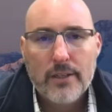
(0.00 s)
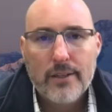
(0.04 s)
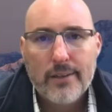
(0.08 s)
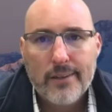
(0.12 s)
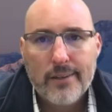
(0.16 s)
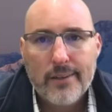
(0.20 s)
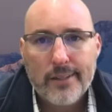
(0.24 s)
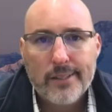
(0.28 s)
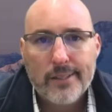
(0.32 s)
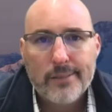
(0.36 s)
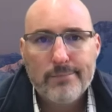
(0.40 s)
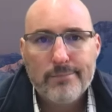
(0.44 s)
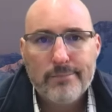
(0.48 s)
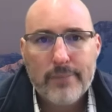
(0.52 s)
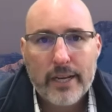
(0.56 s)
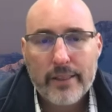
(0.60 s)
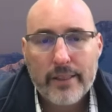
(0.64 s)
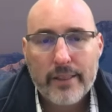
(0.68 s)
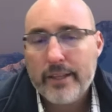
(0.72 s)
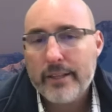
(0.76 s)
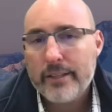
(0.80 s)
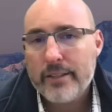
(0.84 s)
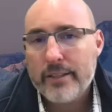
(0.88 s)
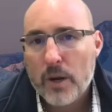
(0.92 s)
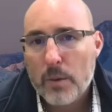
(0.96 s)
Um, I
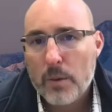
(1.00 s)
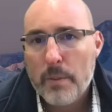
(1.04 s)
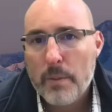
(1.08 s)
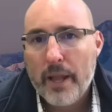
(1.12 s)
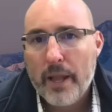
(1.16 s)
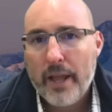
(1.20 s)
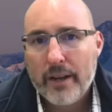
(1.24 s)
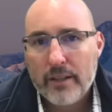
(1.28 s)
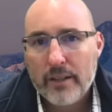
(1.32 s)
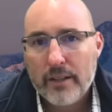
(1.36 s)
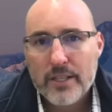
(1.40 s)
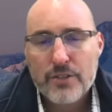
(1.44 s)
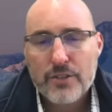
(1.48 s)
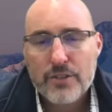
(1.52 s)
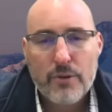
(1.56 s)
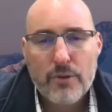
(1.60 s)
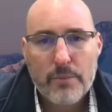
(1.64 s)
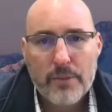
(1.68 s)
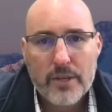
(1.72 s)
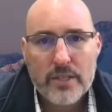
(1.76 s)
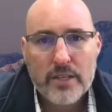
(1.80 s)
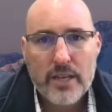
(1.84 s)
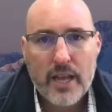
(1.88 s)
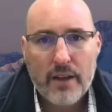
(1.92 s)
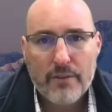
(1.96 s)
think that our panelists from
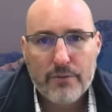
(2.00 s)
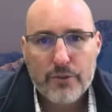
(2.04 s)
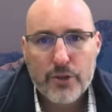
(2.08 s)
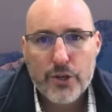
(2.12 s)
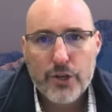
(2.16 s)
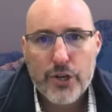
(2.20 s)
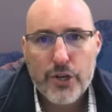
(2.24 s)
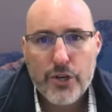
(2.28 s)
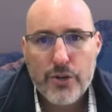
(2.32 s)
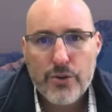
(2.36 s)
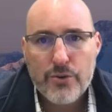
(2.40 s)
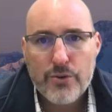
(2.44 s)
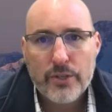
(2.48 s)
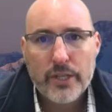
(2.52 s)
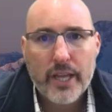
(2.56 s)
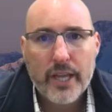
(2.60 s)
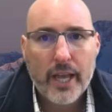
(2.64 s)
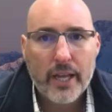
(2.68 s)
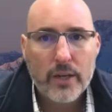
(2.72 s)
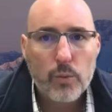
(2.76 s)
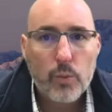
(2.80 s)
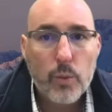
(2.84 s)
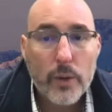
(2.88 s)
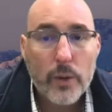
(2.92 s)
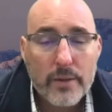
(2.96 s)
this afternoon,
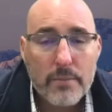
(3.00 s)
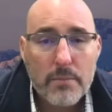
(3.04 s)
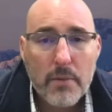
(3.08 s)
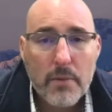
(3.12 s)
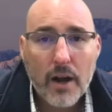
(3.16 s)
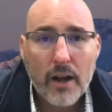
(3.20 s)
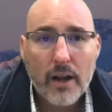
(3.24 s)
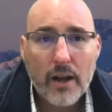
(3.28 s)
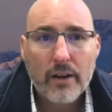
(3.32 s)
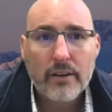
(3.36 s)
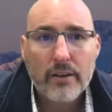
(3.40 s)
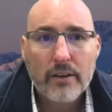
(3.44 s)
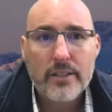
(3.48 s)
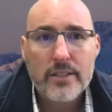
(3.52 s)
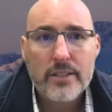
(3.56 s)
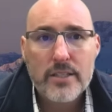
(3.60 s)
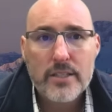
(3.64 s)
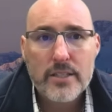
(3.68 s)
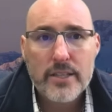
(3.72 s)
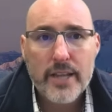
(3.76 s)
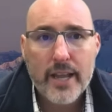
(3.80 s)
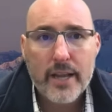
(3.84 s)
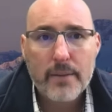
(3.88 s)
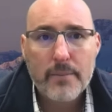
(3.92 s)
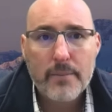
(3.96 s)
Ken Widmeyer and
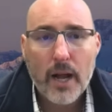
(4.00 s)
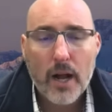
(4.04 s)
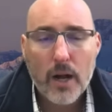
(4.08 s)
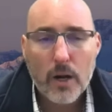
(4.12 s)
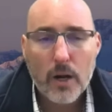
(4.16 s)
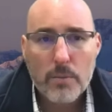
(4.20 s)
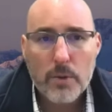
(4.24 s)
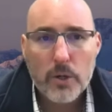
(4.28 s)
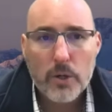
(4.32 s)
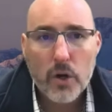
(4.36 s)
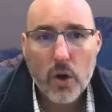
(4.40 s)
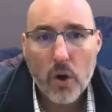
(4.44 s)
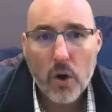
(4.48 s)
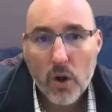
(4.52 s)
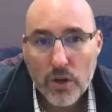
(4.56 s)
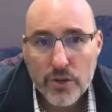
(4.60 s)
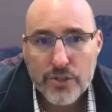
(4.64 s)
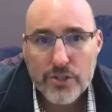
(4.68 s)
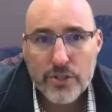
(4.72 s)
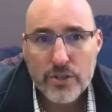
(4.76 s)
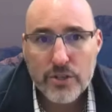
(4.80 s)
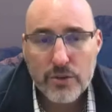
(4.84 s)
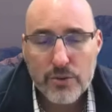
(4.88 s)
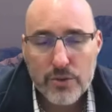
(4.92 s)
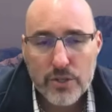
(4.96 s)
Sam Albert,
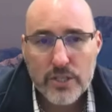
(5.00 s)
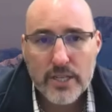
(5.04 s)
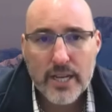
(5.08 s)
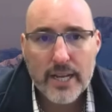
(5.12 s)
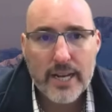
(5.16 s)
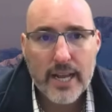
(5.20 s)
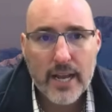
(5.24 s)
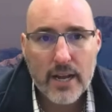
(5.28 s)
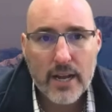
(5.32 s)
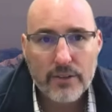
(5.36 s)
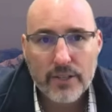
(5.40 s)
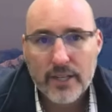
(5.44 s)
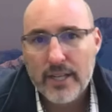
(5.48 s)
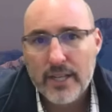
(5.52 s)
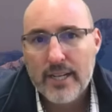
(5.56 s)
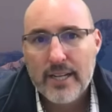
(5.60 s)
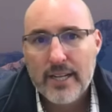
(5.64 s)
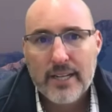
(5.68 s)
also sent out